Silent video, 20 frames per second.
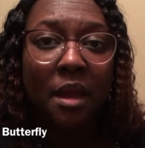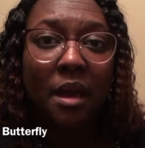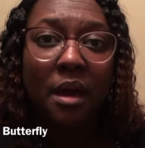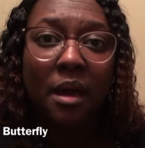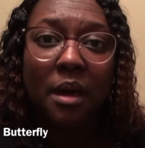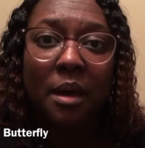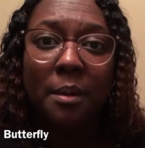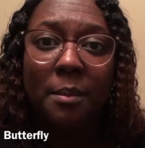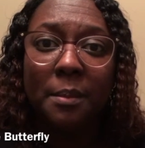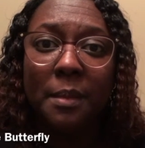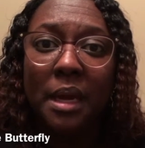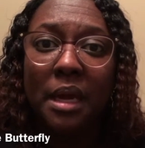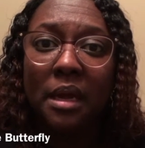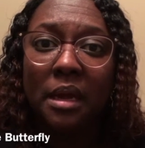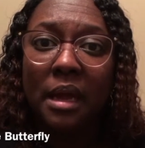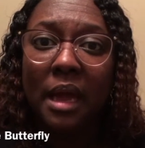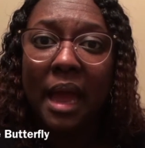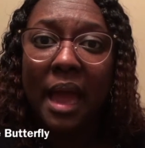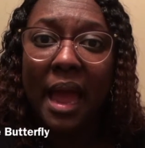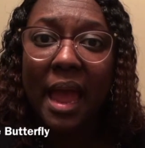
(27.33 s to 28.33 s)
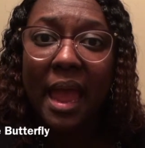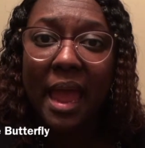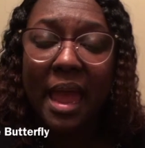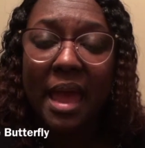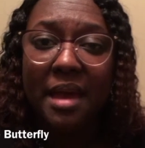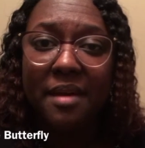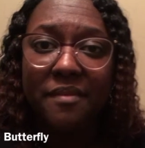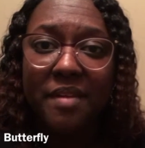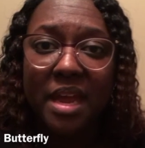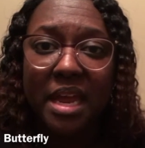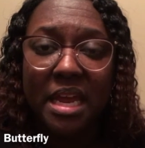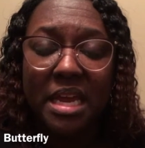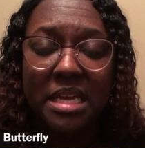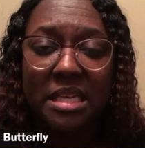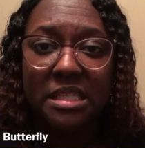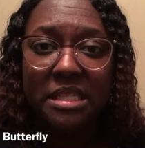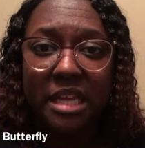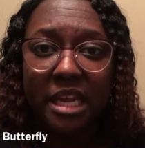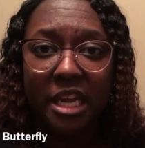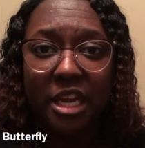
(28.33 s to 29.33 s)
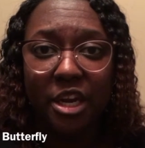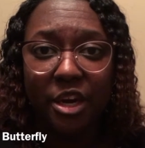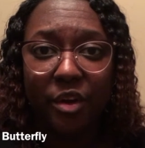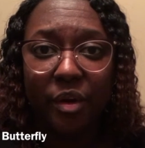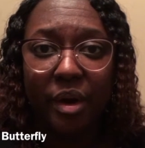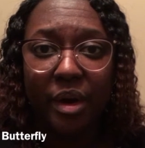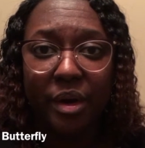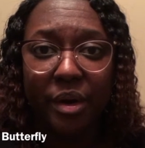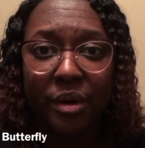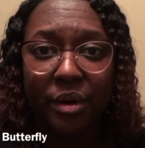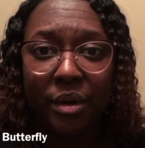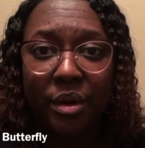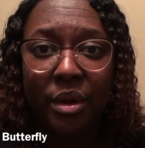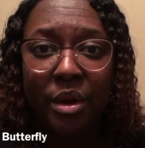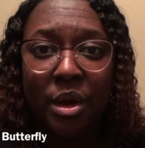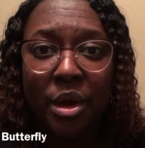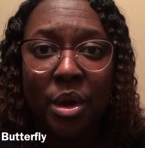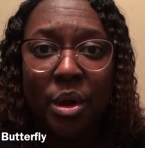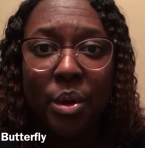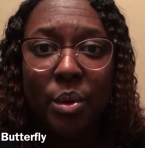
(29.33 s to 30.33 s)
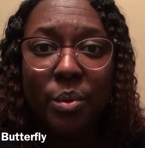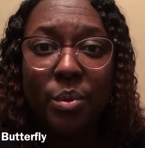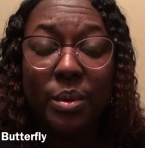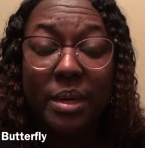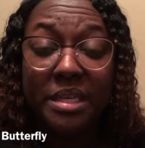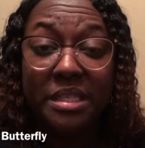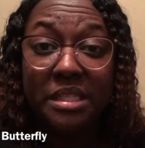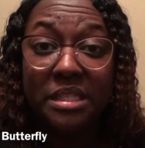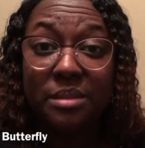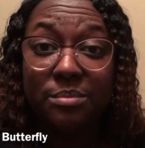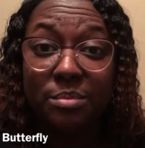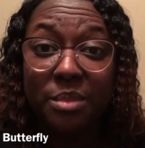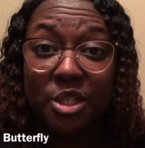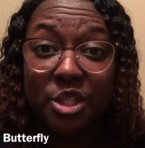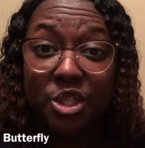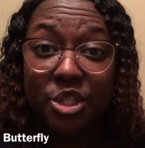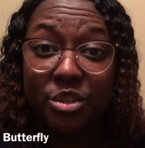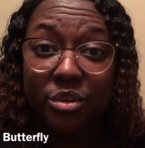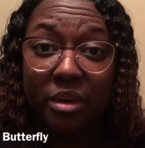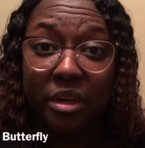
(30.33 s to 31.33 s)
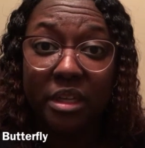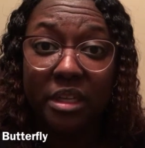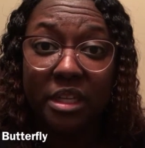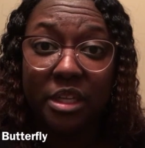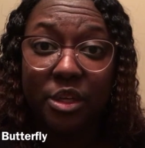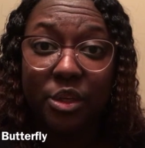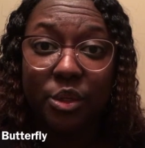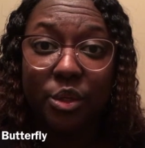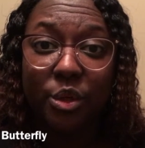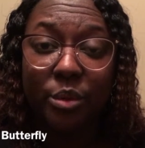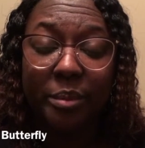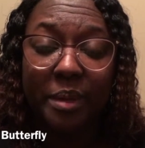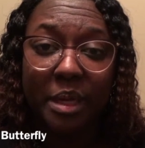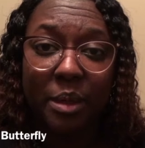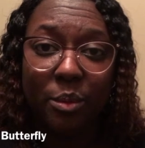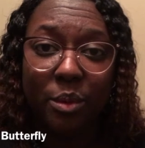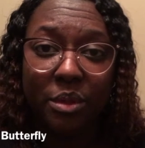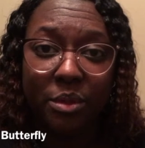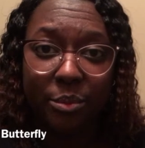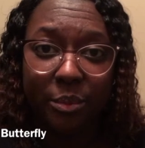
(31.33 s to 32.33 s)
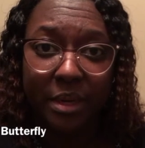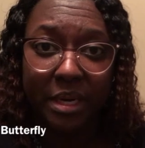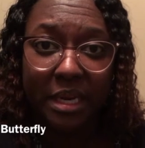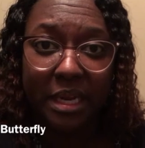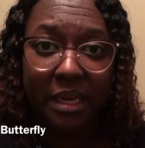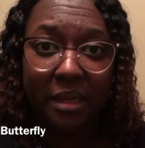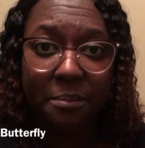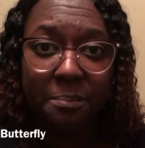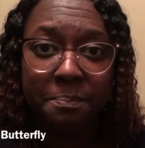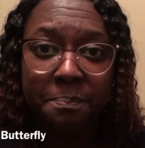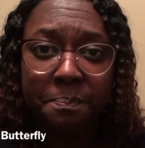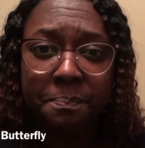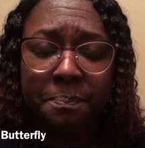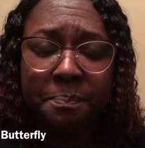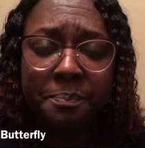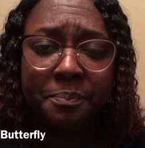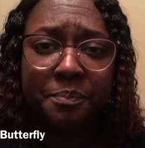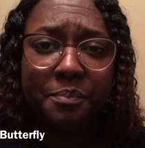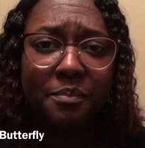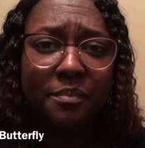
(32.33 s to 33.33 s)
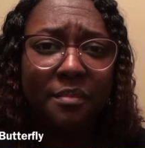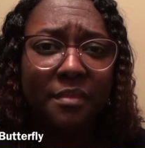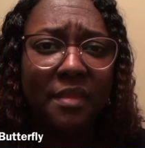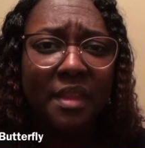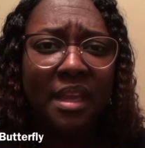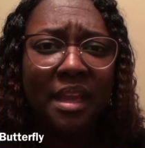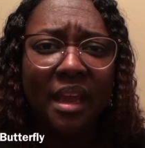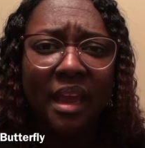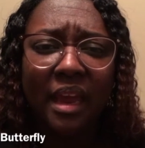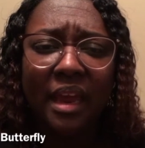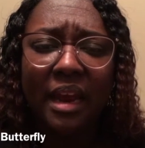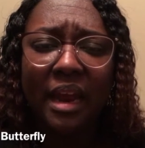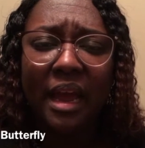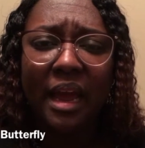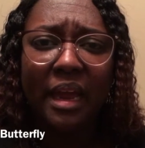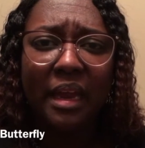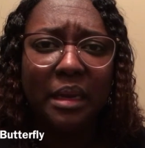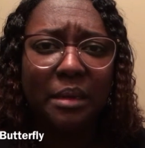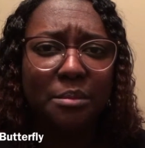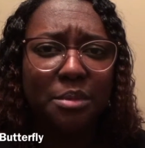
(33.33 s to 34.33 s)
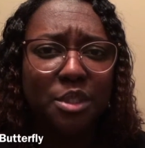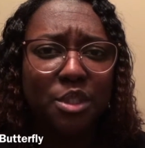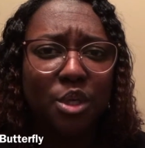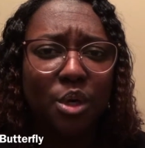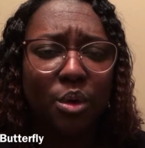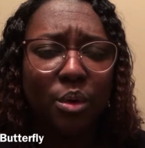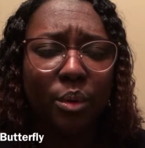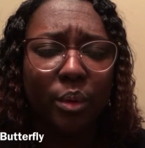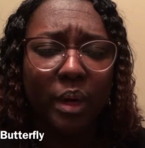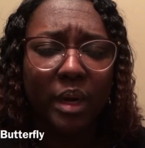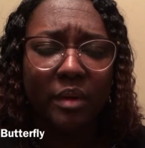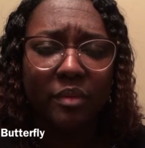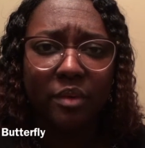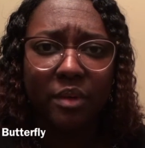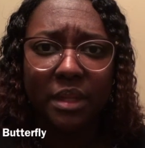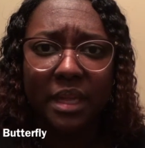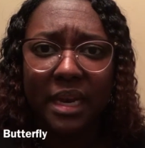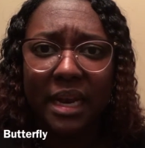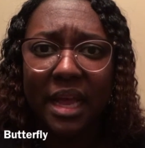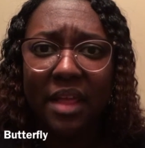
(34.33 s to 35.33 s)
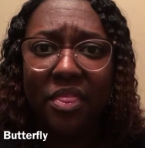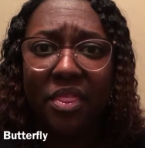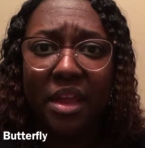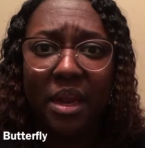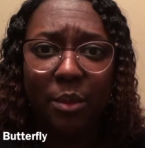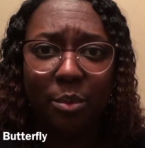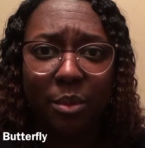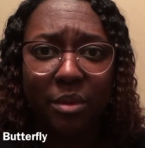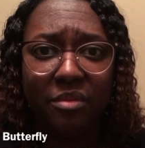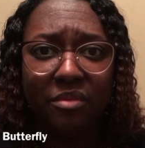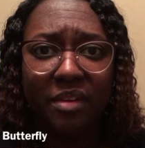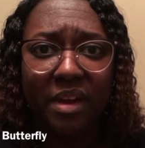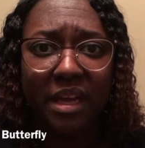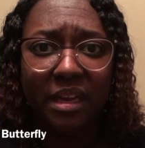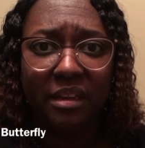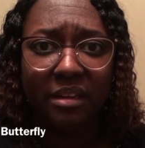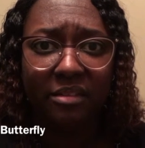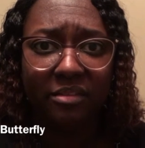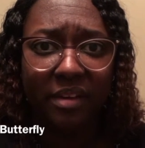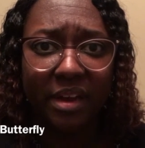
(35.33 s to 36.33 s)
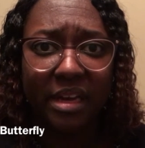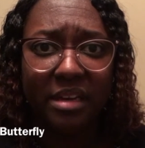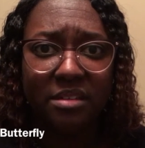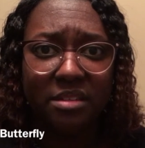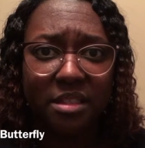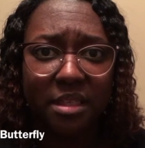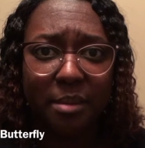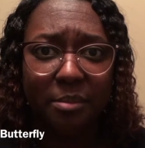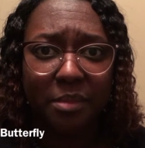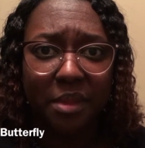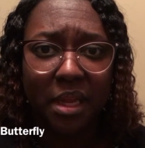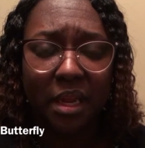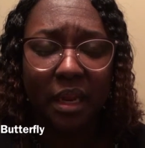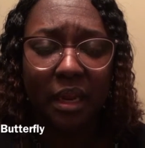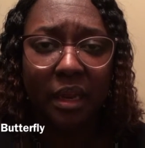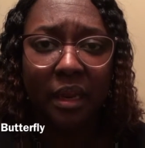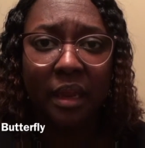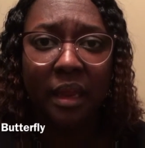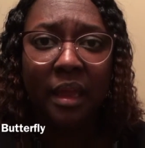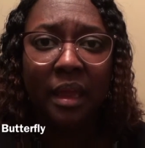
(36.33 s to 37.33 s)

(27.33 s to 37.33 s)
I have a second grader who has been struggling a little bit with reading. And I am so grateful that I think we finally found something